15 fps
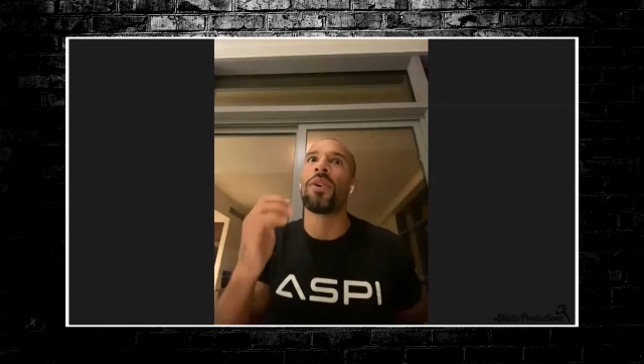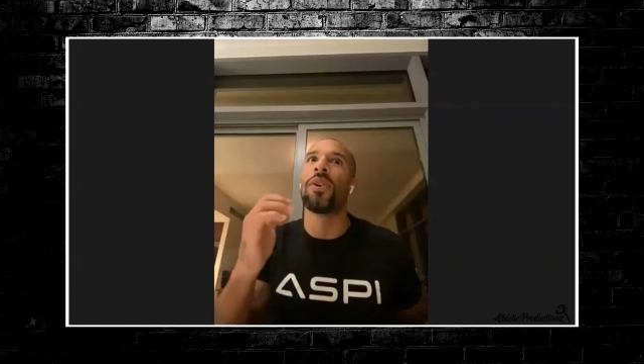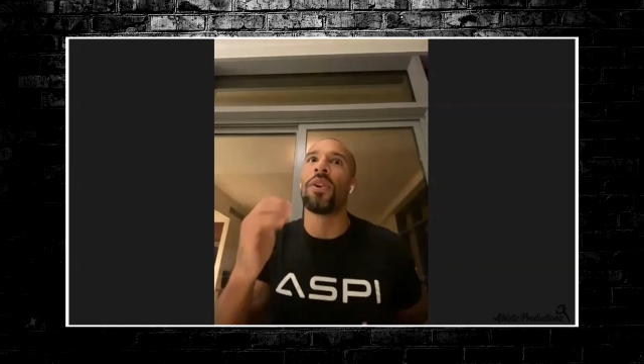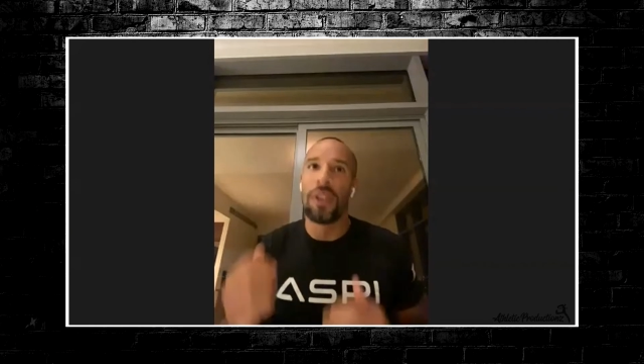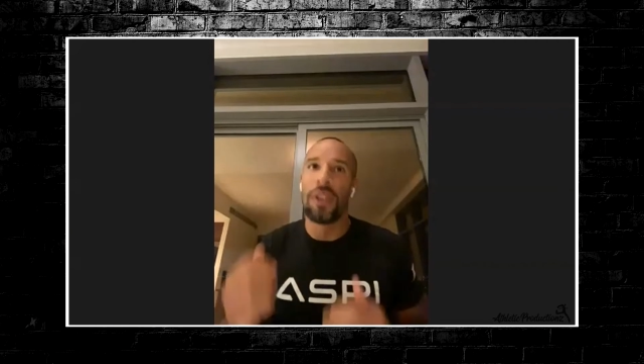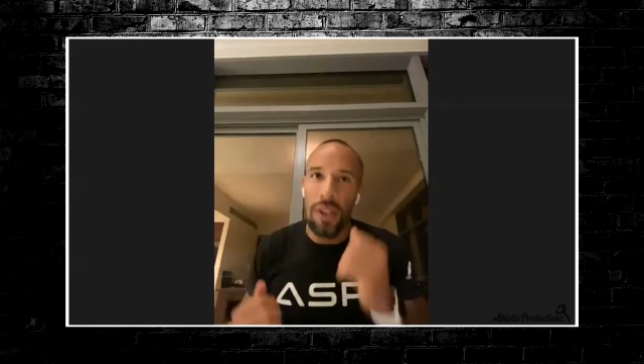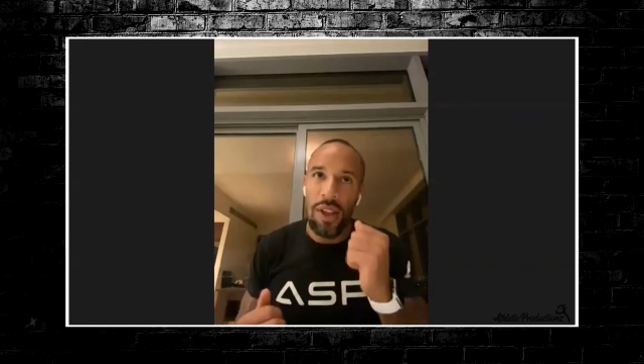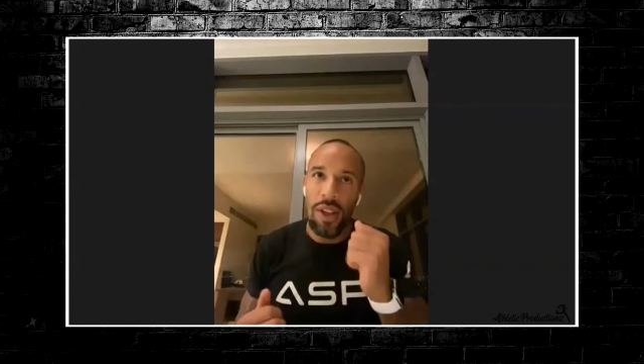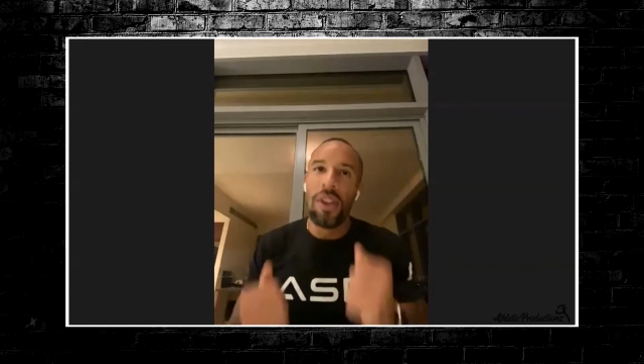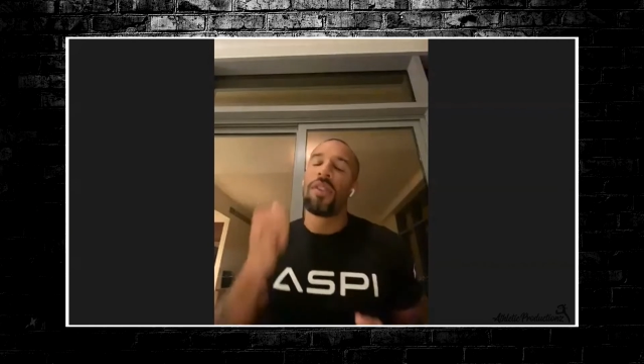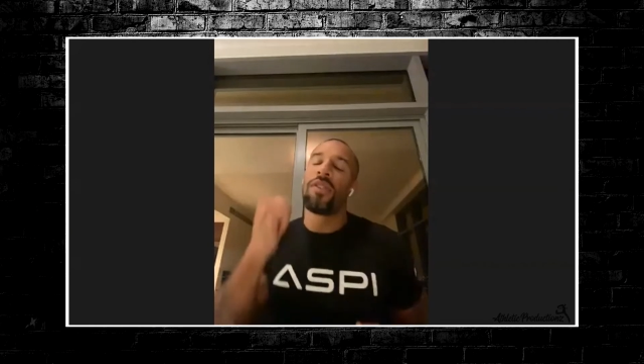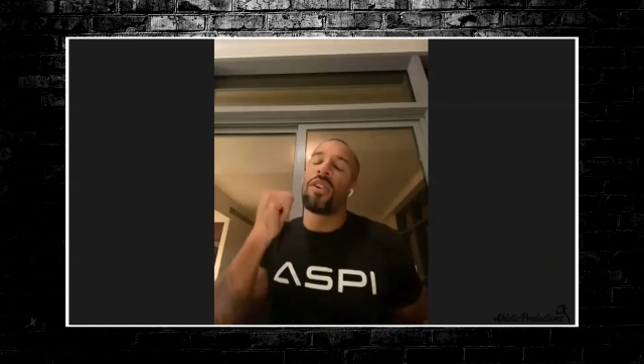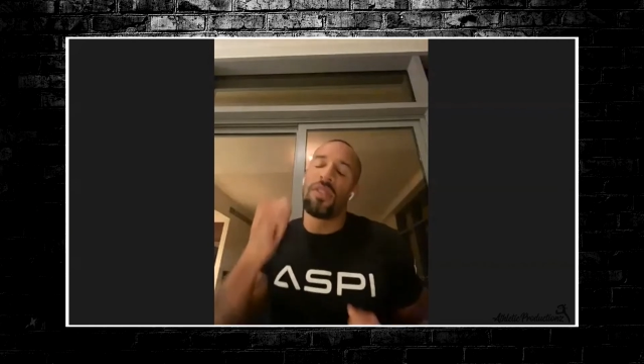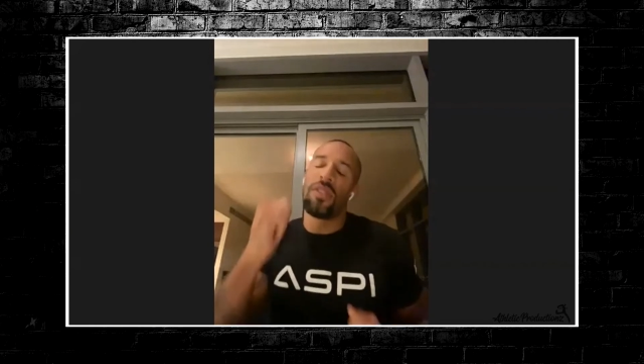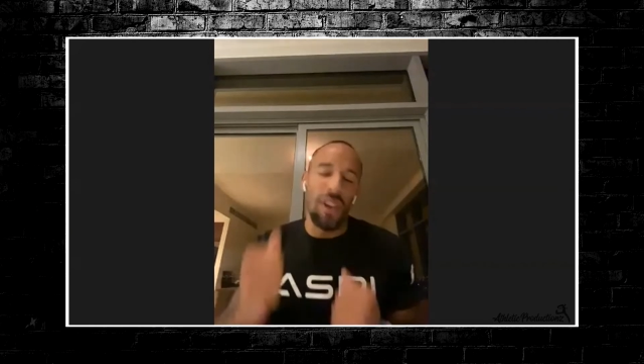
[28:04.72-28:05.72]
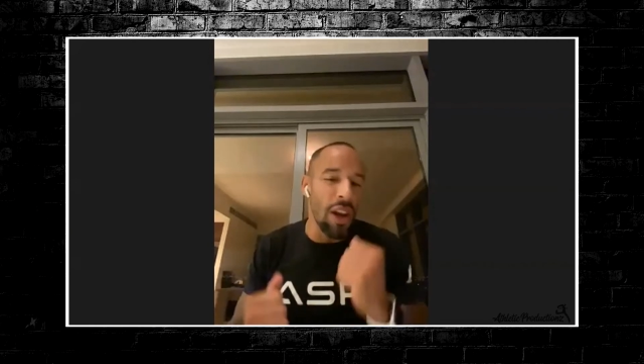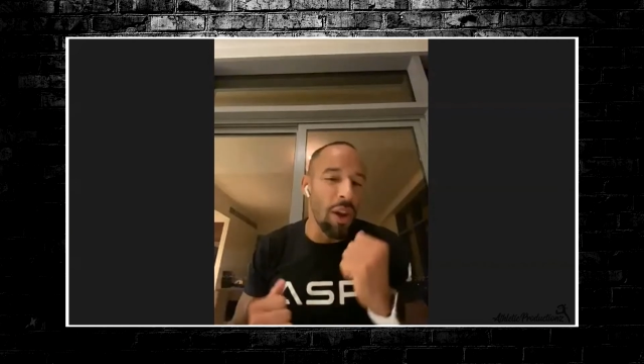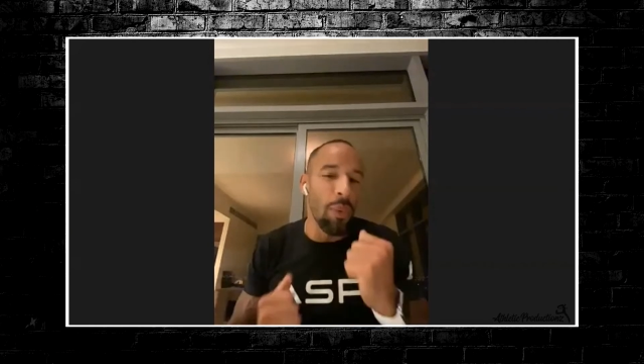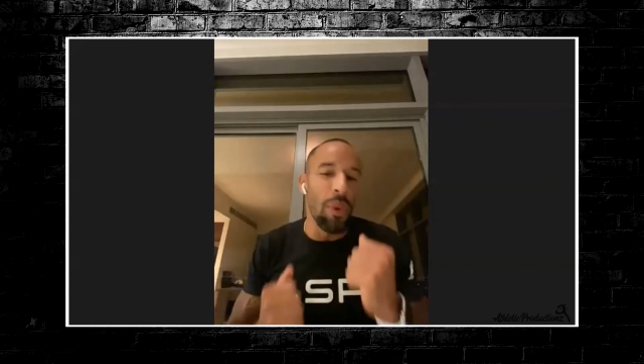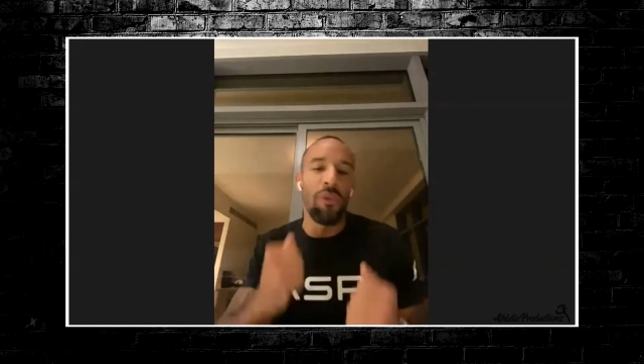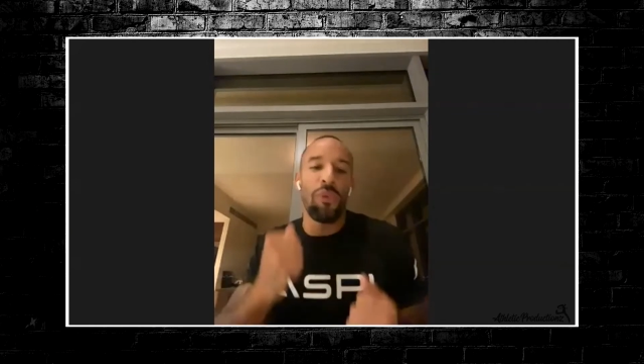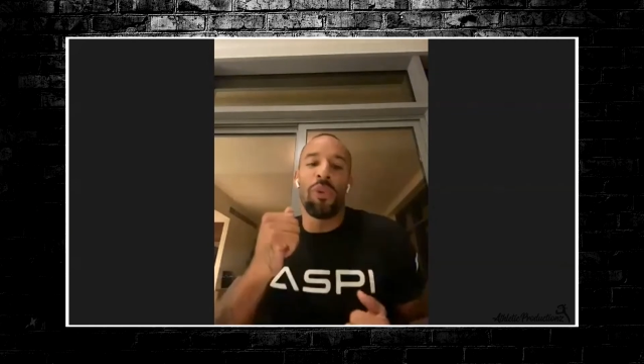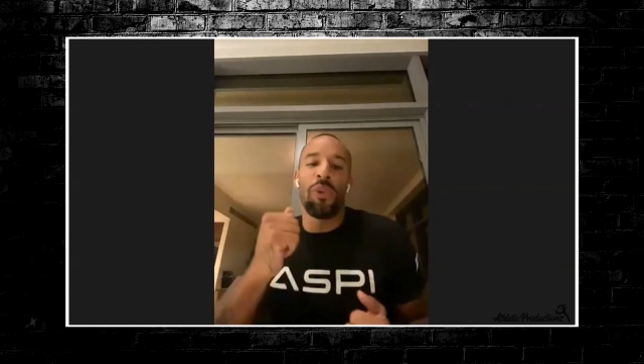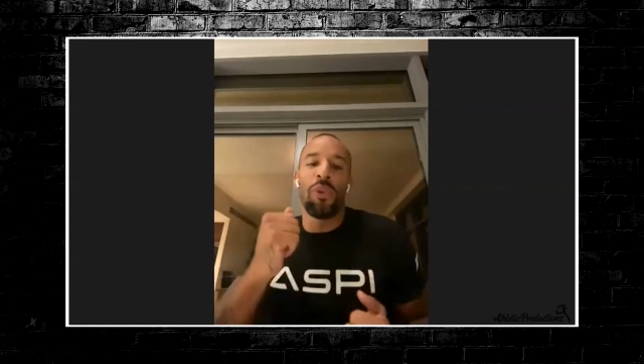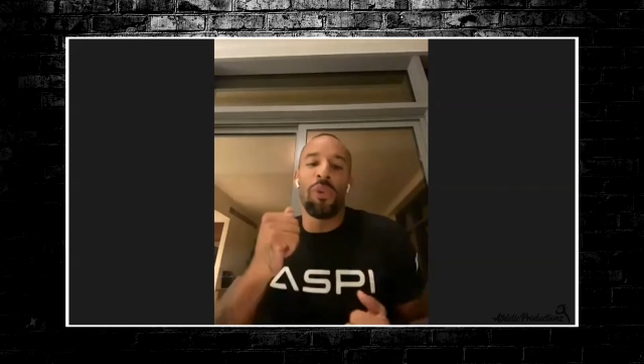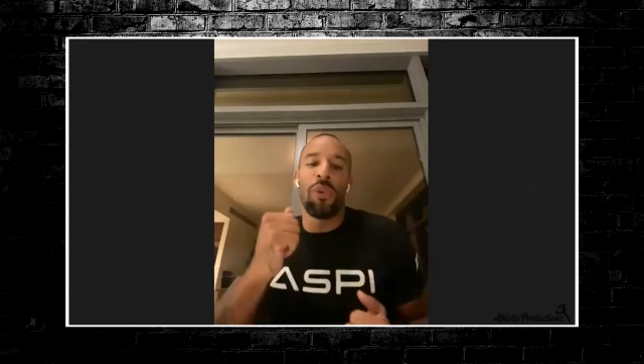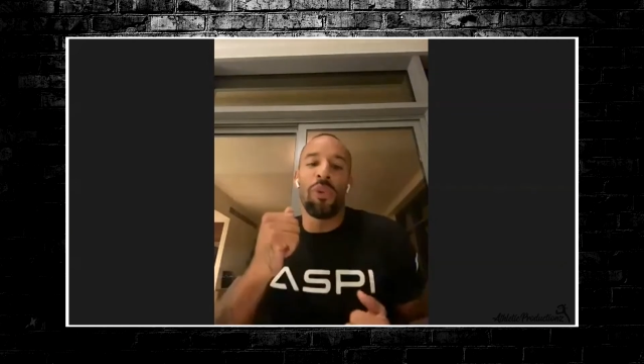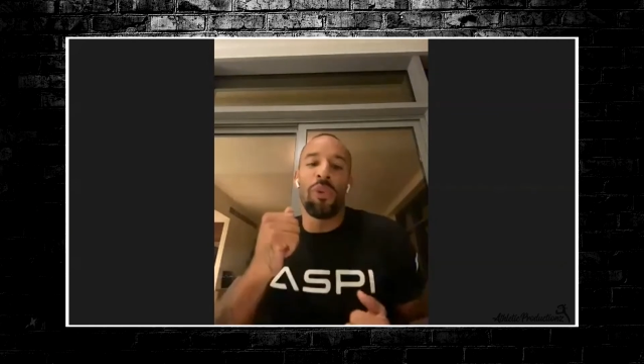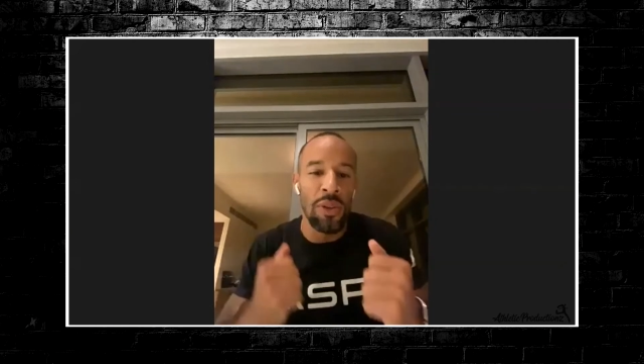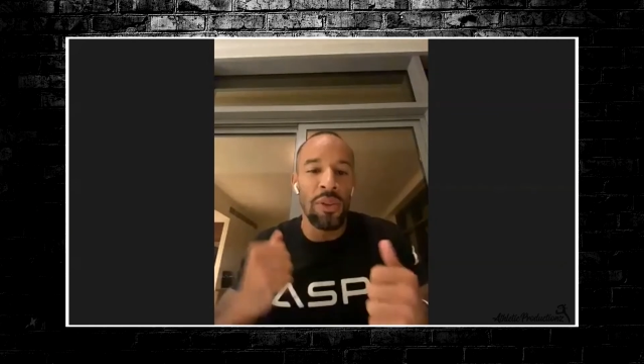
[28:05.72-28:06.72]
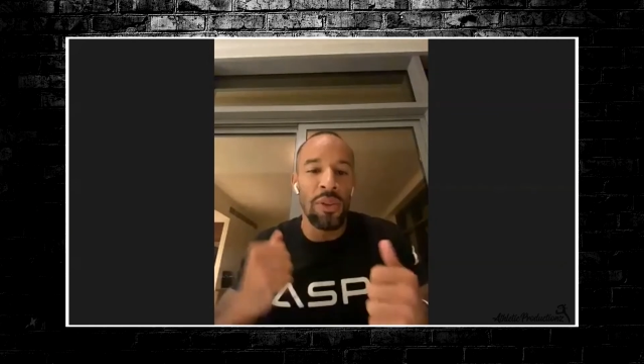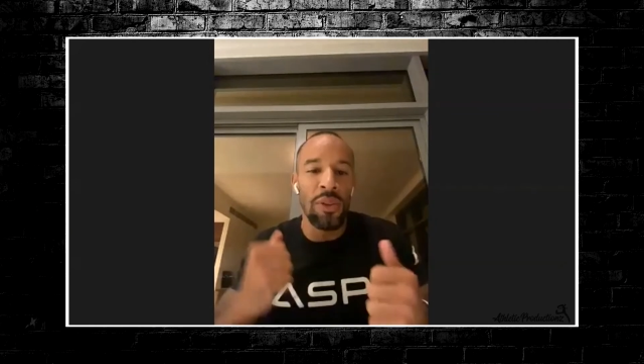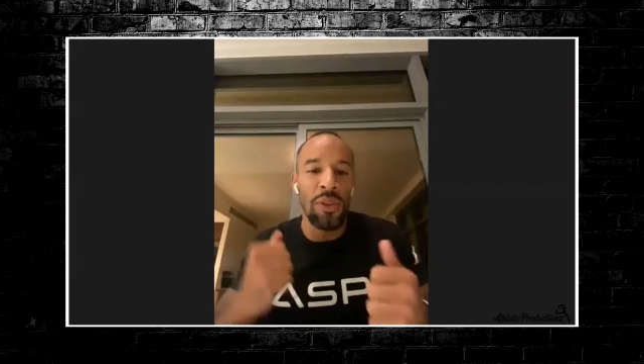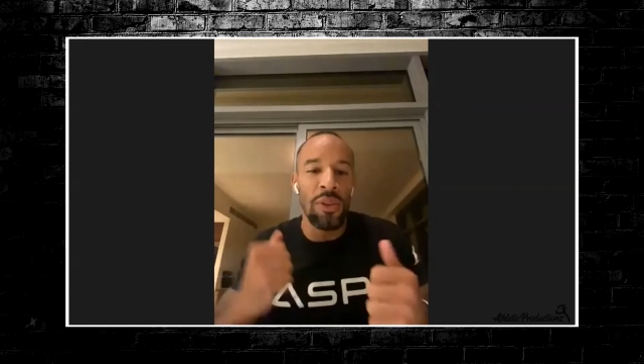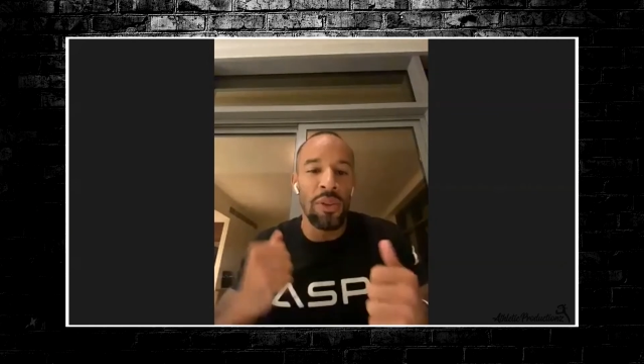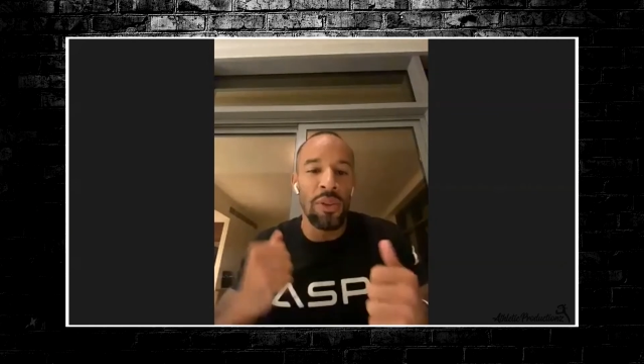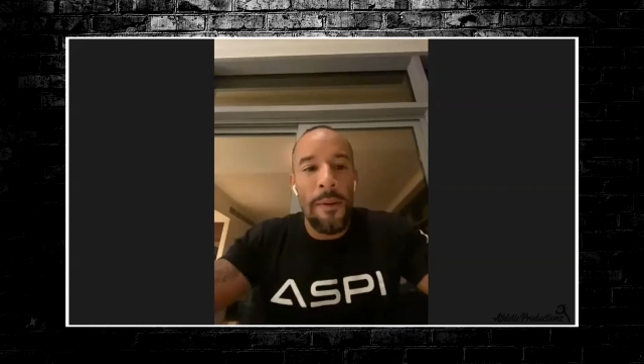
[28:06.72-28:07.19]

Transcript: God. So I just kind of went through the motions.